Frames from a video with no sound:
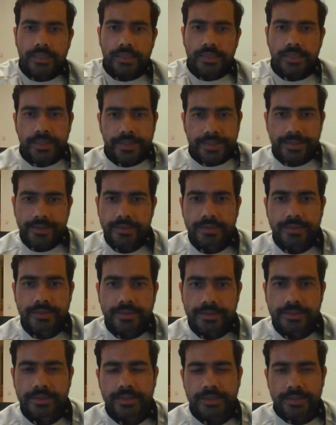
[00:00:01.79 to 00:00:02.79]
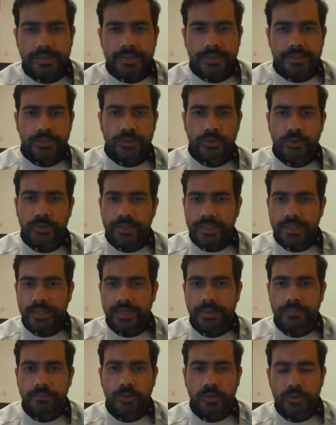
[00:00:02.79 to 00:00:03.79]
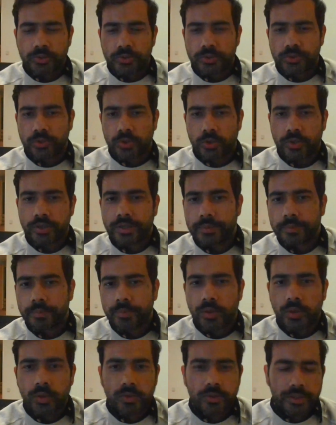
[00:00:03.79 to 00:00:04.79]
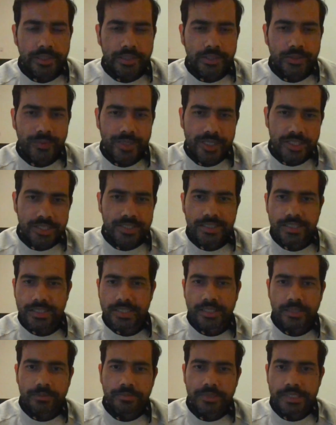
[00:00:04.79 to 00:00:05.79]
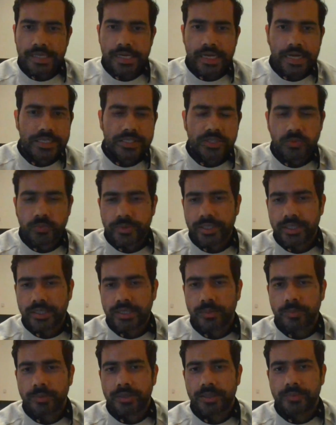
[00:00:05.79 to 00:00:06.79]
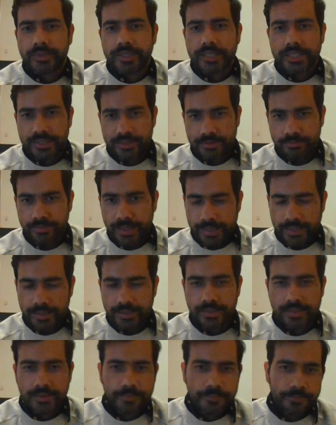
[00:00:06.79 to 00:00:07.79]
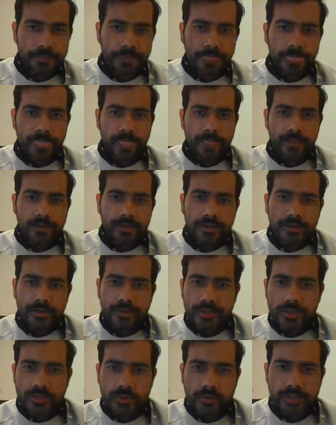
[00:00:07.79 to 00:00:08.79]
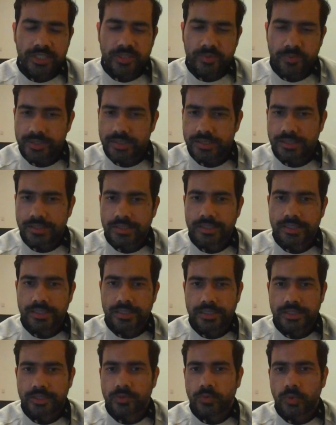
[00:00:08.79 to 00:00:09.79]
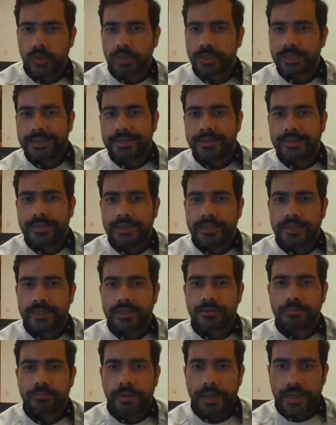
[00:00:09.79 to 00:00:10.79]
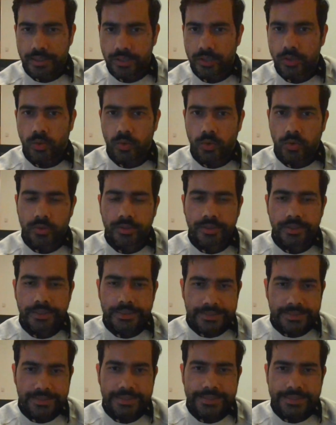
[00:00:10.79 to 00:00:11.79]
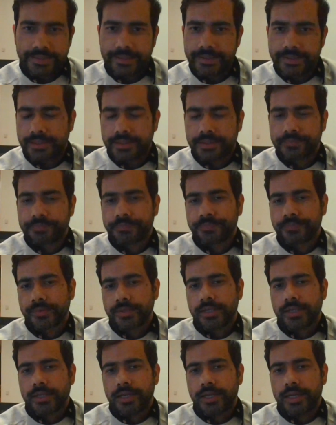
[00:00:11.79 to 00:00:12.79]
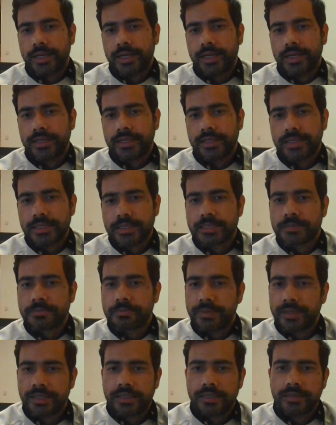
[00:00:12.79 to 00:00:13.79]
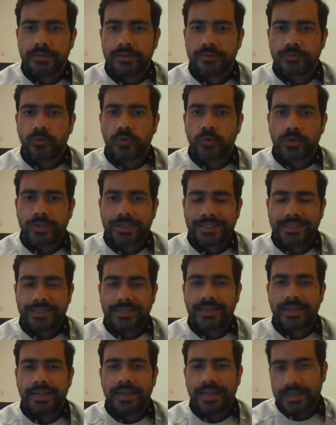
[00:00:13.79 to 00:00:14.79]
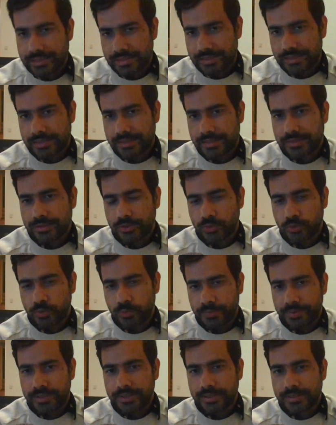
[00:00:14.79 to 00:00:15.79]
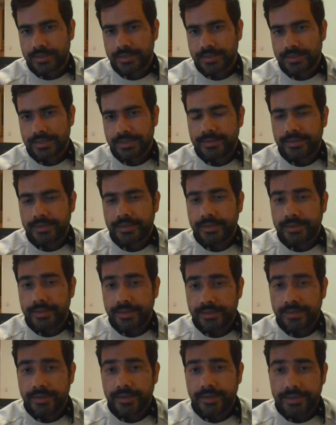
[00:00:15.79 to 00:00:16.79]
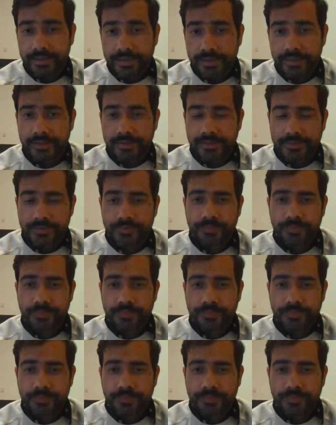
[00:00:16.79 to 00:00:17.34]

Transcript: Hi, so today I'm going to talk about a question somebody asked me a couple of days back. So this person is working in Bangalore in India and he is making 40 lakhs rupees in a year,